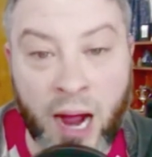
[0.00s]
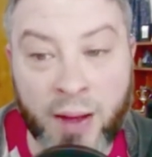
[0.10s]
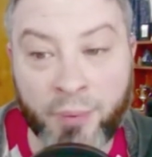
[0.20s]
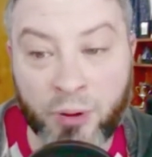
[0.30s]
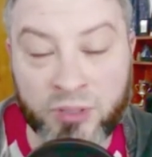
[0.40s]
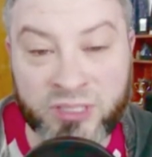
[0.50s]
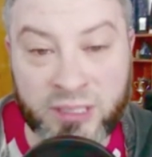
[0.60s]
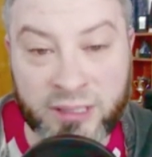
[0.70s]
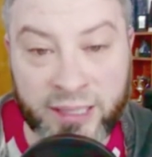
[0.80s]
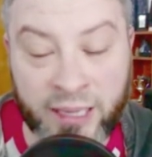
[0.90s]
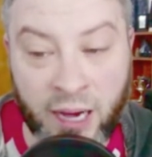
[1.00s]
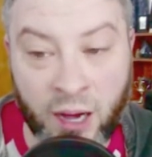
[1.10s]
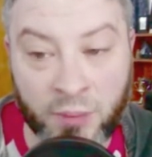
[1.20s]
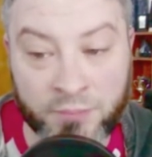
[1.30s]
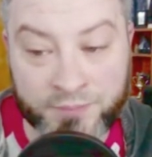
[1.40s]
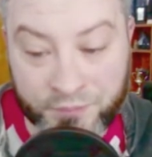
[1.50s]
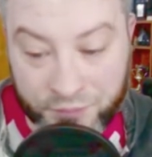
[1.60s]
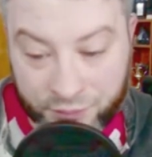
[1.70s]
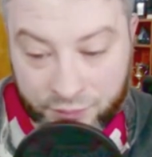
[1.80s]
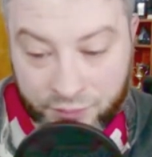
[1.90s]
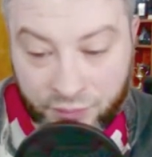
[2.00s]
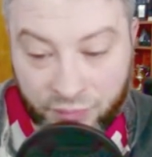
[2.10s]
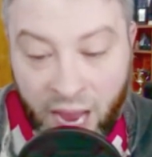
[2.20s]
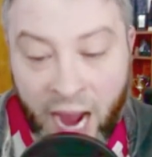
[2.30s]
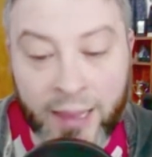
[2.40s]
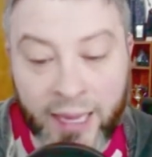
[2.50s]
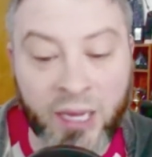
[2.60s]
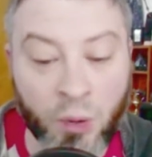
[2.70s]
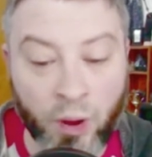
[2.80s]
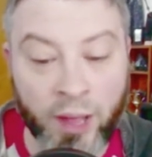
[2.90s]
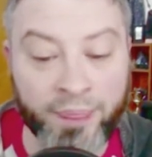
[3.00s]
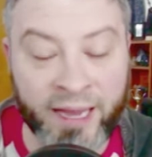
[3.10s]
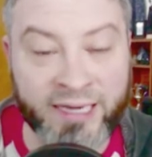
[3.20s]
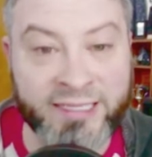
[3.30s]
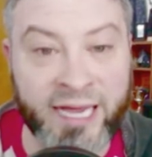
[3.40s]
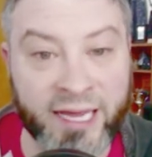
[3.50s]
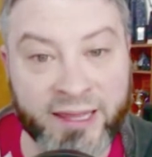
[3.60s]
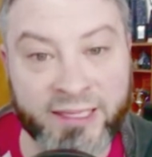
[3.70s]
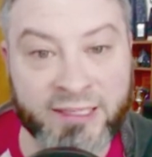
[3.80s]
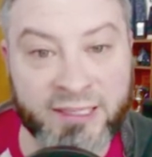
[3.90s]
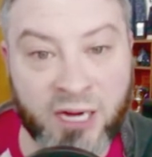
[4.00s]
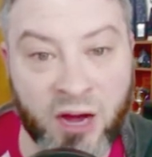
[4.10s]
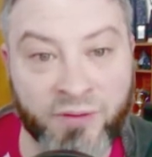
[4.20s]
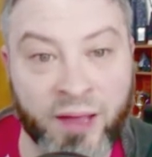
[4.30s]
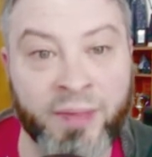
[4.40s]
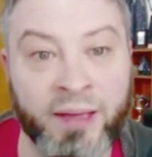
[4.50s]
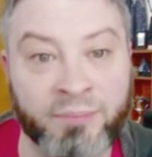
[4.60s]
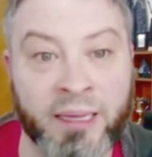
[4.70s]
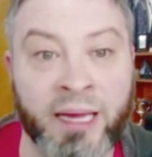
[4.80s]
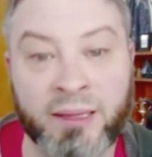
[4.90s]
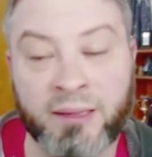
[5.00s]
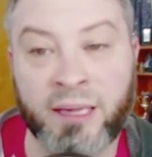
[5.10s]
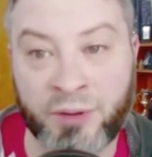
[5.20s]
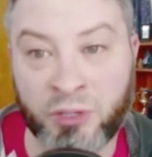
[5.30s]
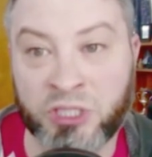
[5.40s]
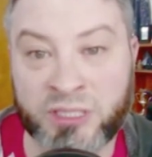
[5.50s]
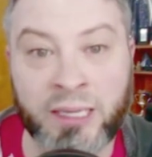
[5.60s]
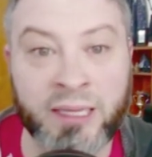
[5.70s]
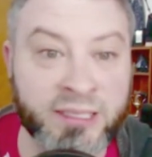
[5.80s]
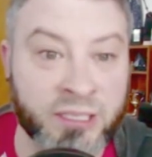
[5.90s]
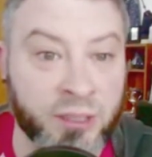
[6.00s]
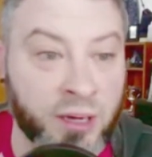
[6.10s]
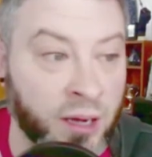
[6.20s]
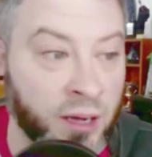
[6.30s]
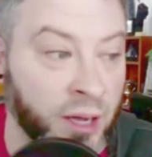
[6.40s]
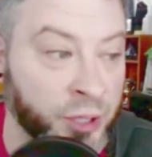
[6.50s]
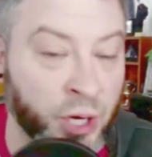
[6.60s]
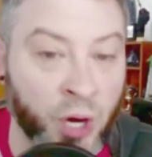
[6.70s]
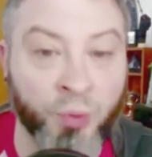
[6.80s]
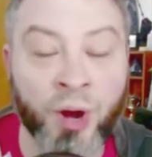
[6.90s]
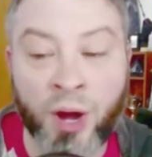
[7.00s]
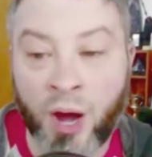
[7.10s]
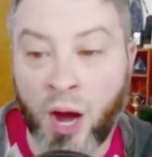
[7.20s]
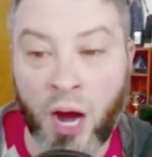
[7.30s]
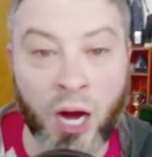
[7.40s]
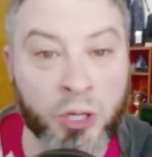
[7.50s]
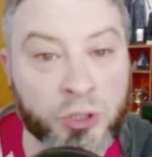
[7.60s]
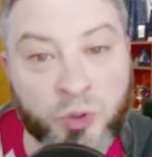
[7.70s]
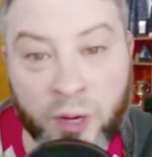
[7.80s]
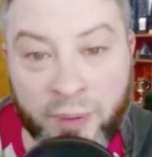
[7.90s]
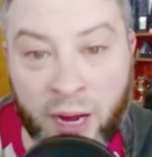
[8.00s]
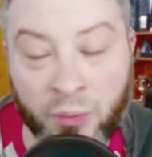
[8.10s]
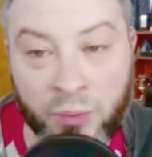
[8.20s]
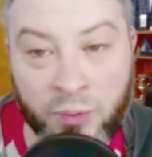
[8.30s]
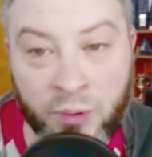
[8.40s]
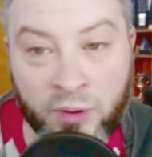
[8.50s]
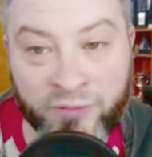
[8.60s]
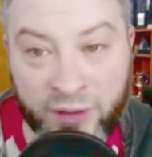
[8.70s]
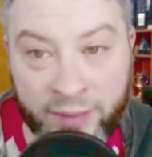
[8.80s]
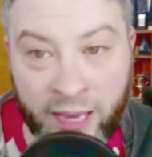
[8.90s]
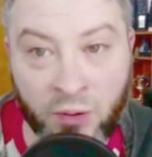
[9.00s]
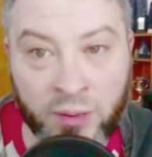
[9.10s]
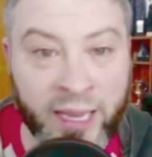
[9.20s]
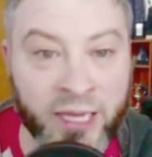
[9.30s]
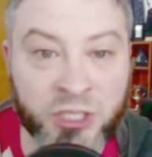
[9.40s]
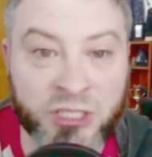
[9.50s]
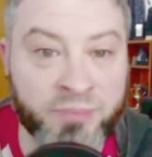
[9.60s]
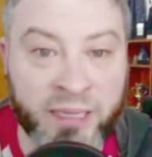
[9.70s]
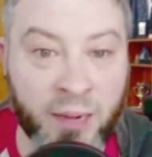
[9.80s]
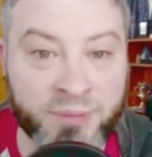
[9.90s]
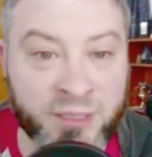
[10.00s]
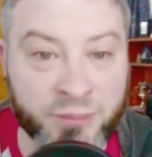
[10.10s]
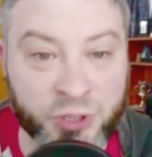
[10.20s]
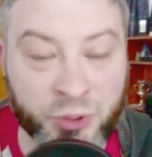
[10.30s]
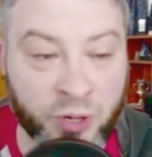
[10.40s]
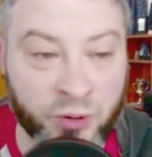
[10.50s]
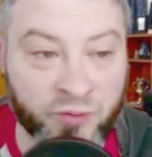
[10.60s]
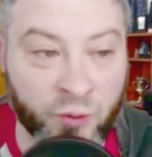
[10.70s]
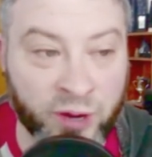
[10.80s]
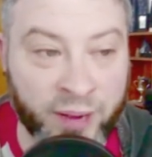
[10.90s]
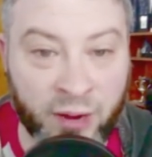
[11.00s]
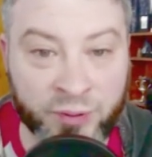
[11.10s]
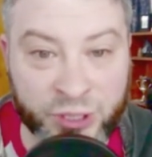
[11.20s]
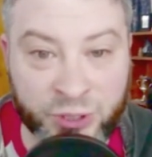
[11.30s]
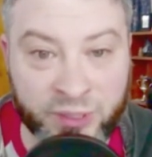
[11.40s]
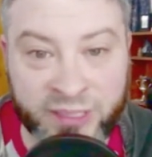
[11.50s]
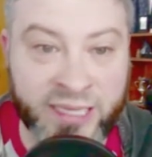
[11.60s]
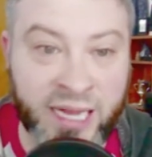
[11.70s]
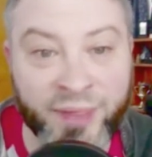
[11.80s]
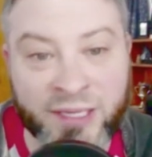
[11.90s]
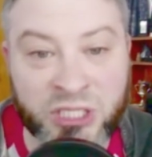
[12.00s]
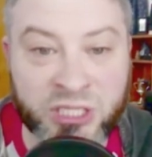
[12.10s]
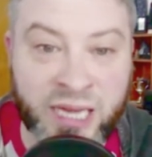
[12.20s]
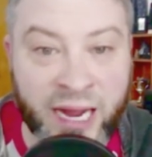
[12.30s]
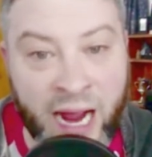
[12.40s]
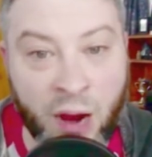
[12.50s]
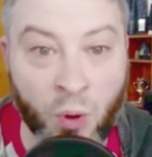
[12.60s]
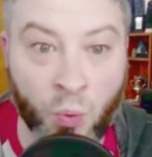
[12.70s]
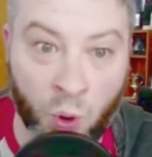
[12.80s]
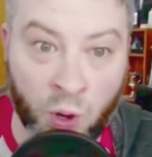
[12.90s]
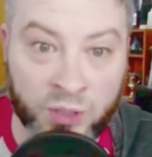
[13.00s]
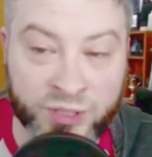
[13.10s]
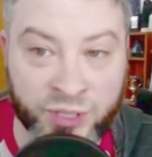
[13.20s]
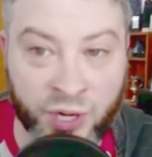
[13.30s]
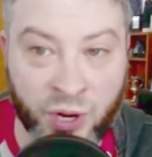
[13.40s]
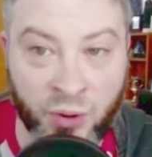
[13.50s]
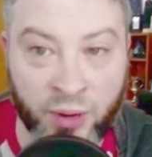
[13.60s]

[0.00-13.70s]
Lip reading: personally I like it when they take this stuff and they be like, and they're just like, listen, you know, 120-pound female can't just beat up some 240-pound dude. That's just not how it works, you know?